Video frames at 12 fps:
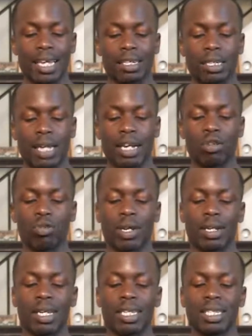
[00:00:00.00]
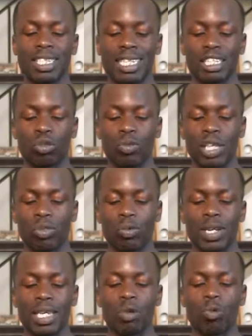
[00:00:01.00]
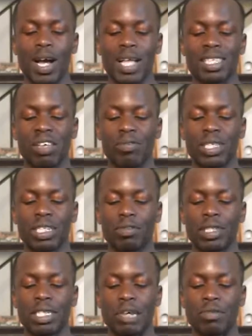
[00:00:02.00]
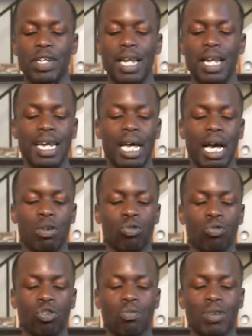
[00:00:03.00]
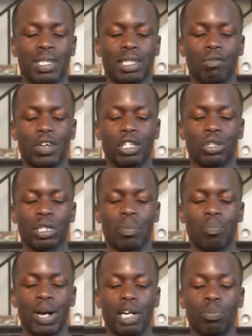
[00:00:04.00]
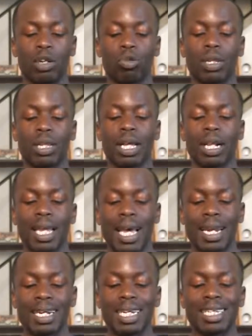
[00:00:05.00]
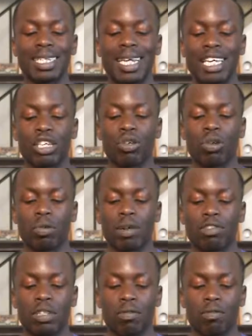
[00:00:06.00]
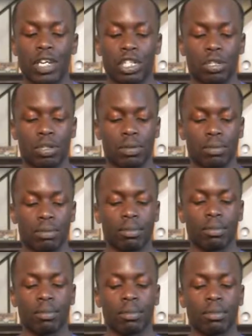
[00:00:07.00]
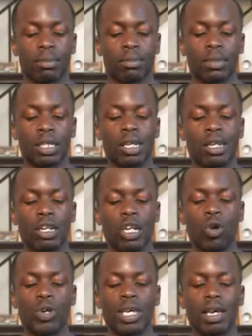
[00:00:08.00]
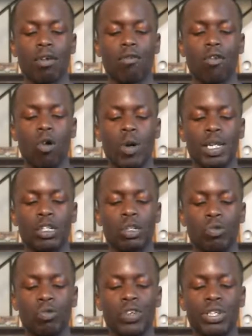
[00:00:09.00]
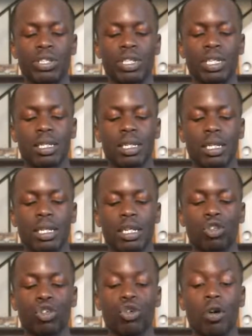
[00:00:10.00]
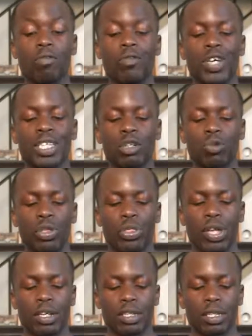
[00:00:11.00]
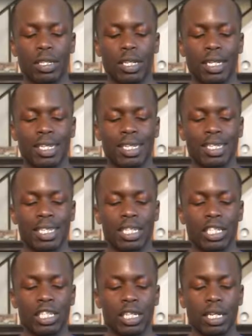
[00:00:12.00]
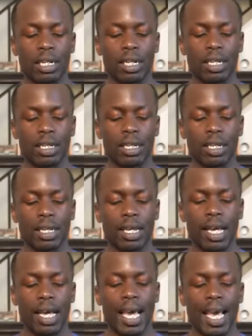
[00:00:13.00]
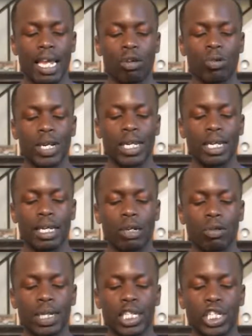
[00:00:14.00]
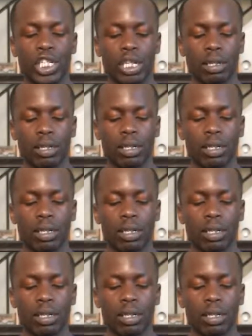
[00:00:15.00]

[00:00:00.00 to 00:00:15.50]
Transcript: 800-633-1777, and our room reservation department will gladly take your reservation. Looking forward to your visit with us. Sincerely, Henry Ritchie,